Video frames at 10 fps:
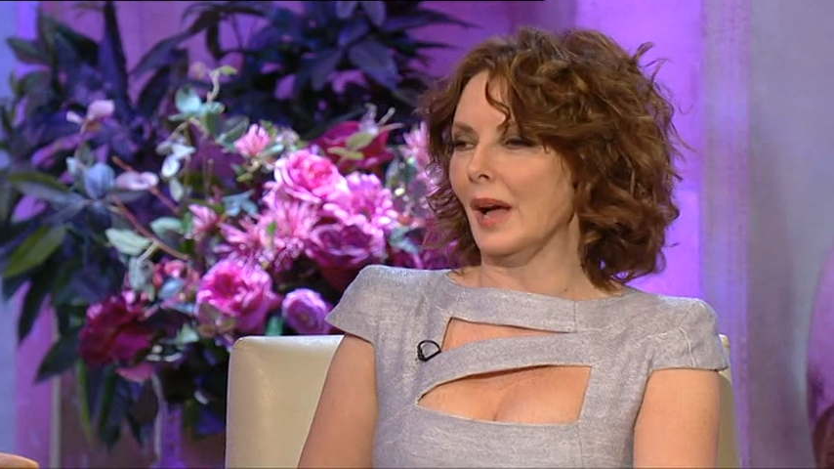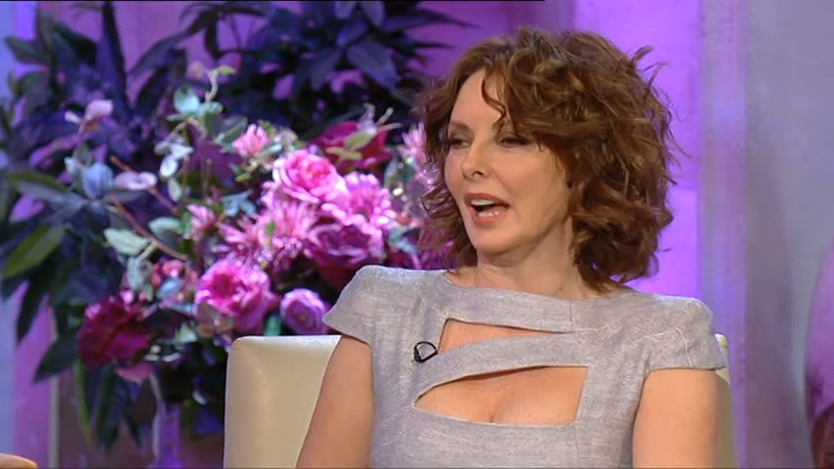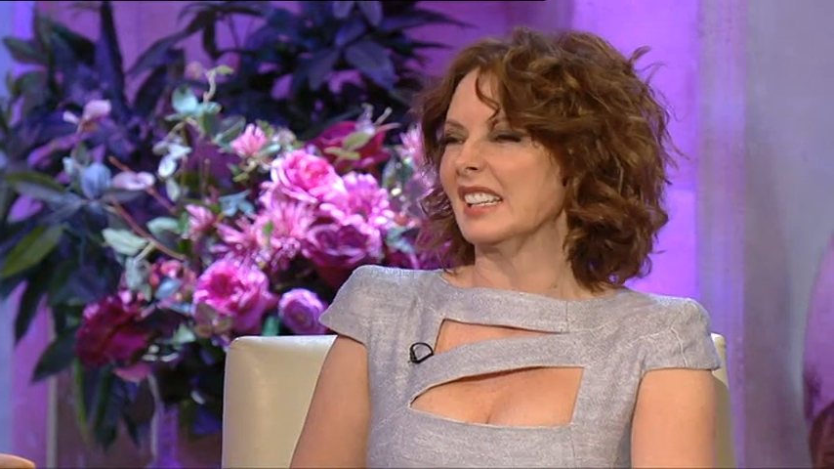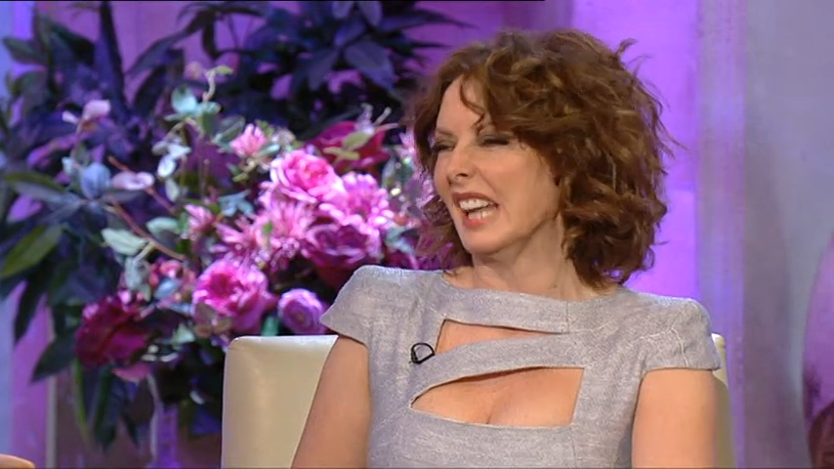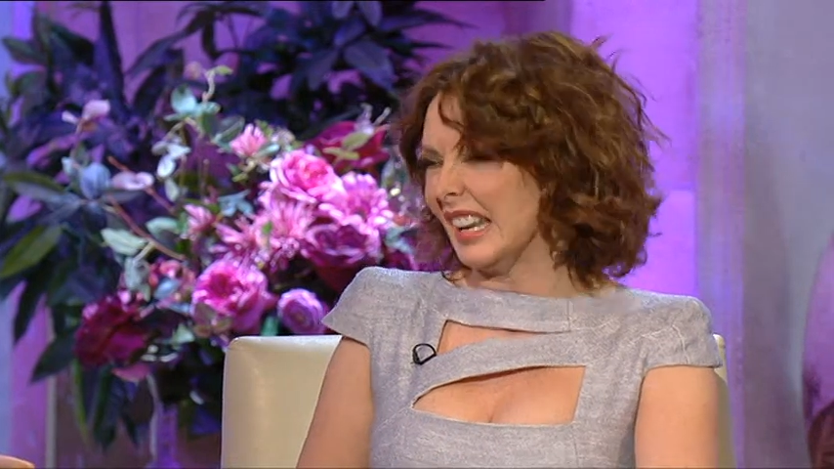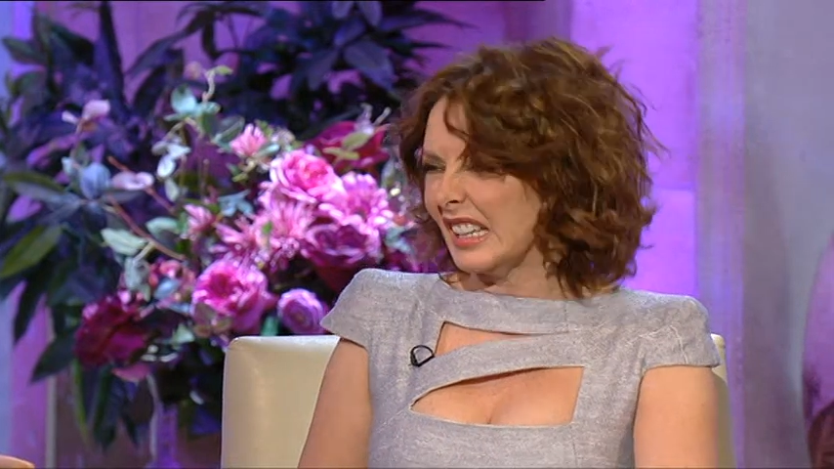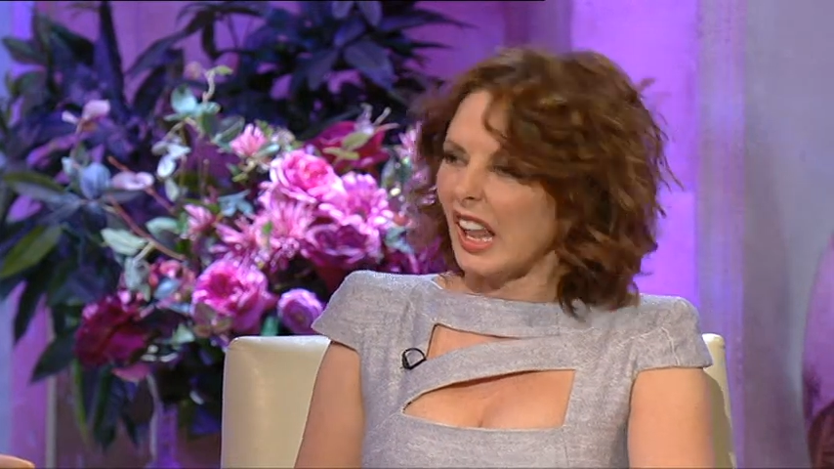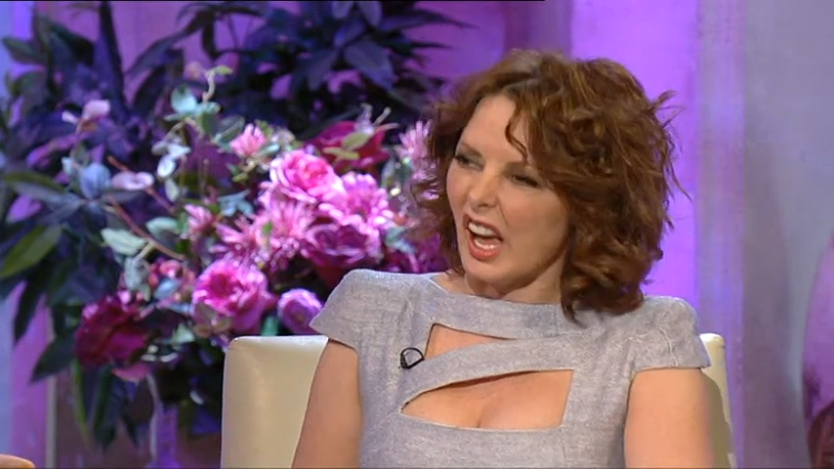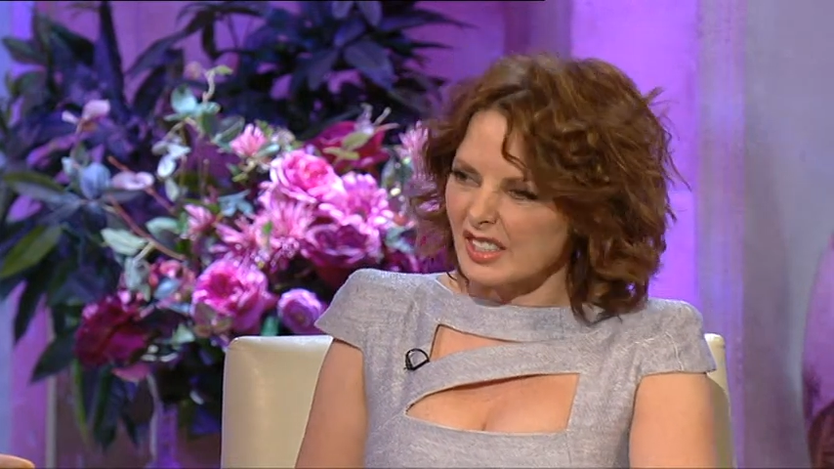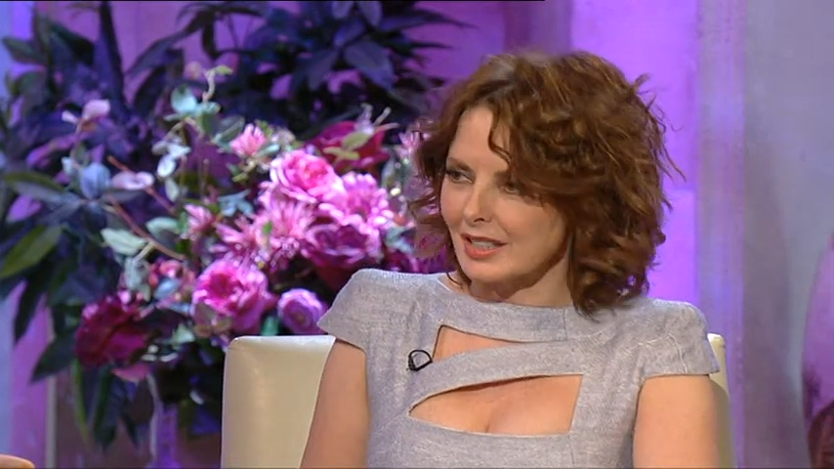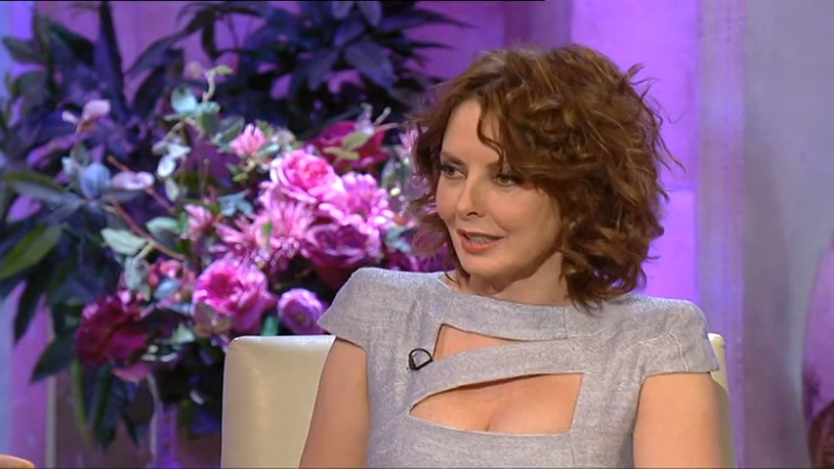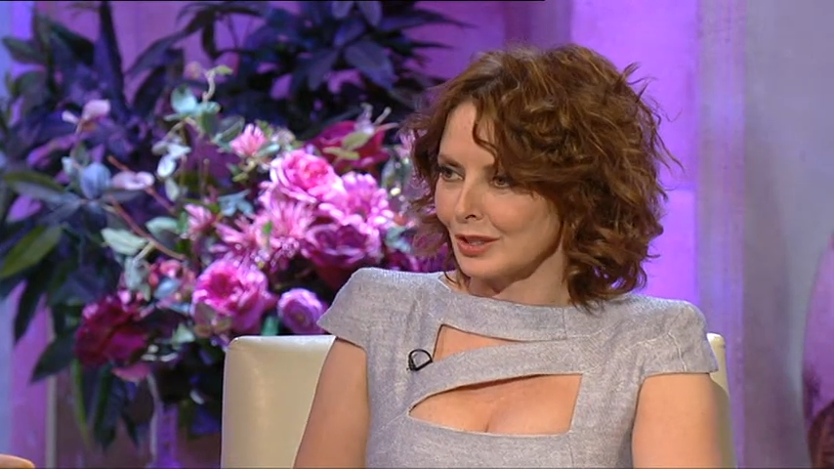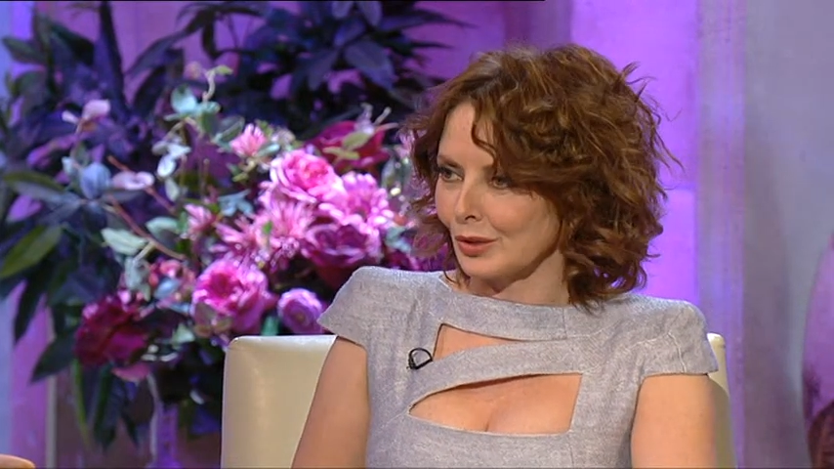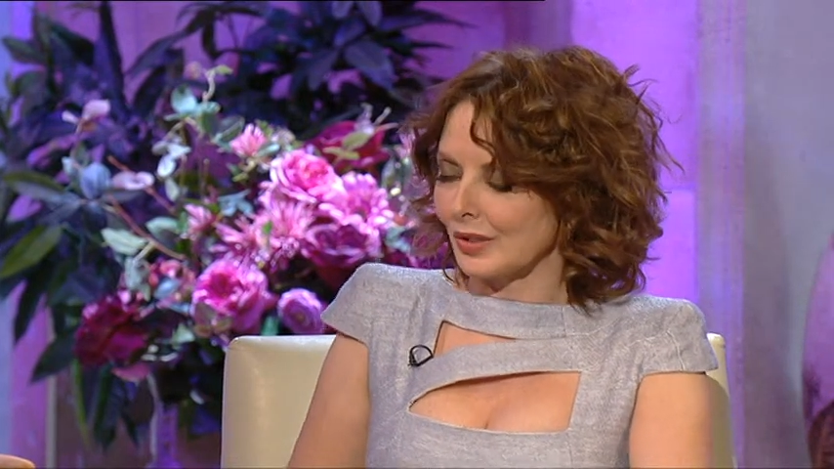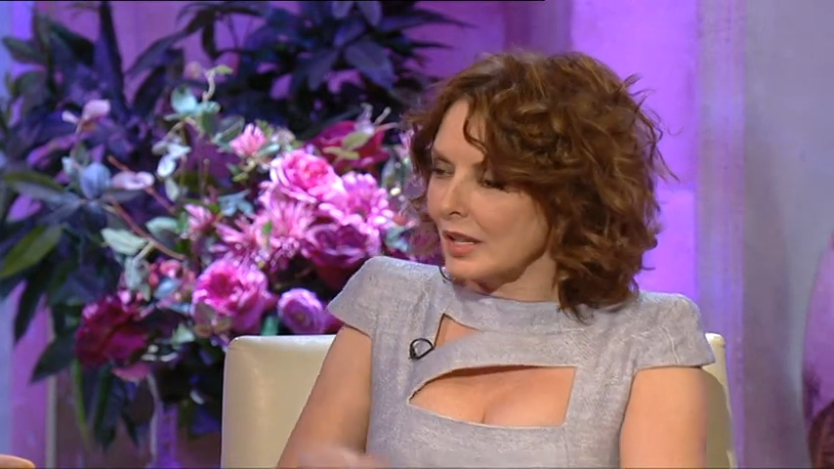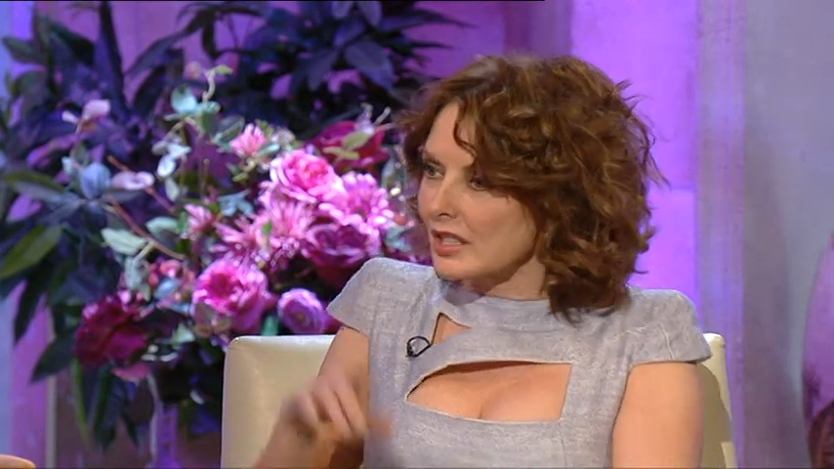back and analyse things or that.